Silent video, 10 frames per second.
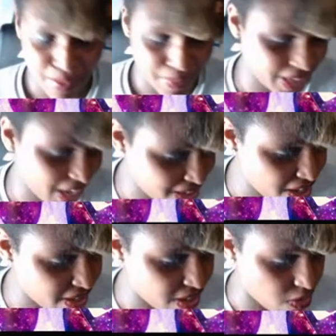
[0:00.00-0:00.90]
But that's
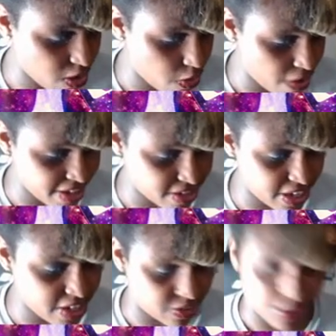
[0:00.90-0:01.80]
good though.
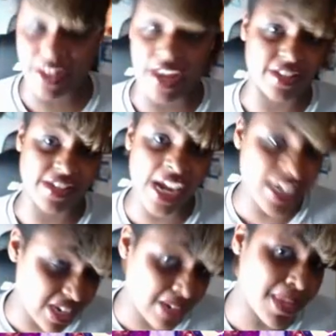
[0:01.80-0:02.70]
Congratulations on that. Cause
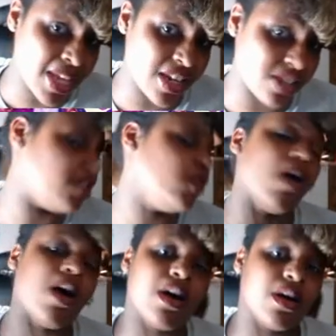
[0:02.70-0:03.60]
18 minutes, you
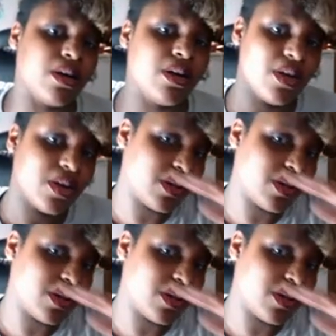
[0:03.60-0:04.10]
are.